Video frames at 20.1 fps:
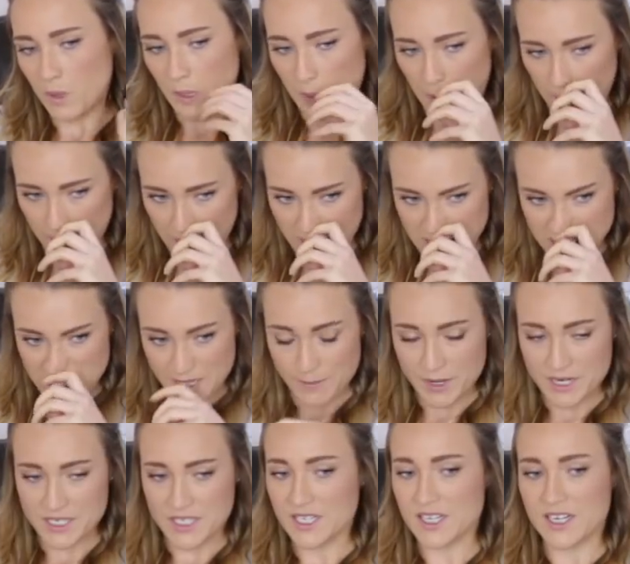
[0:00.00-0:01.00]
last
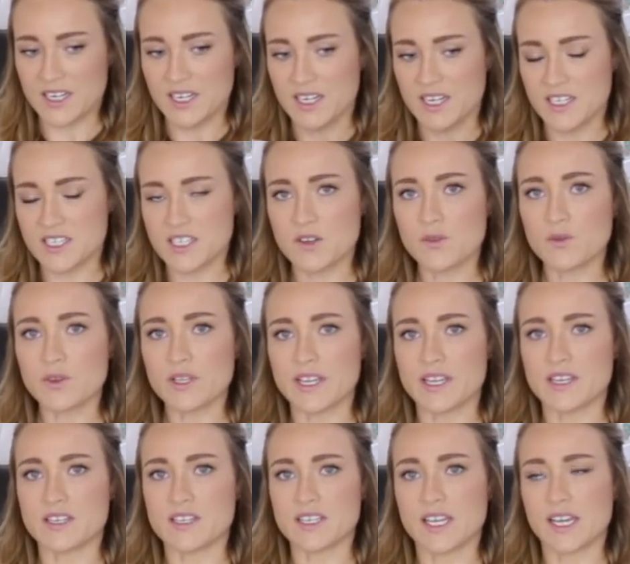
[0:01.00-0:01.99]
time I did it and it didn't
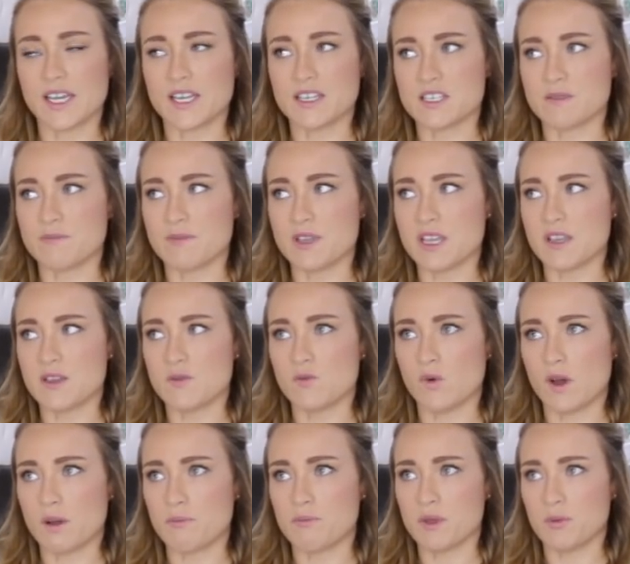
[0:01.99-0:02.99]
really indicate to me
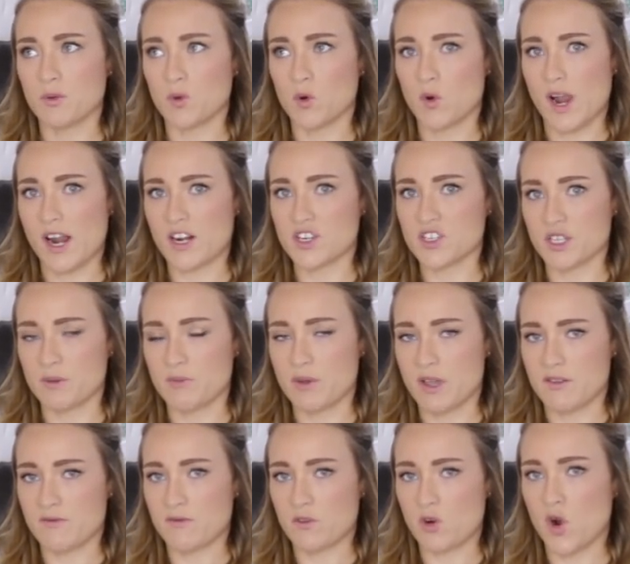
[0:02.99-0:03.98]
what people were actually
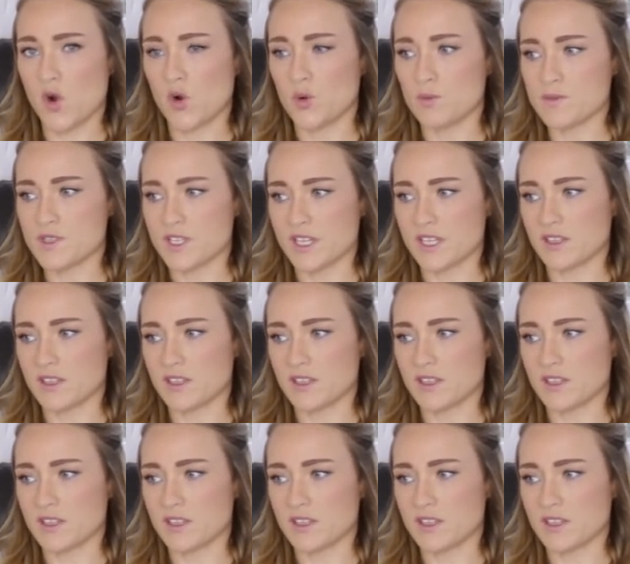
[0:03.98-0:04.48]
paying for homes,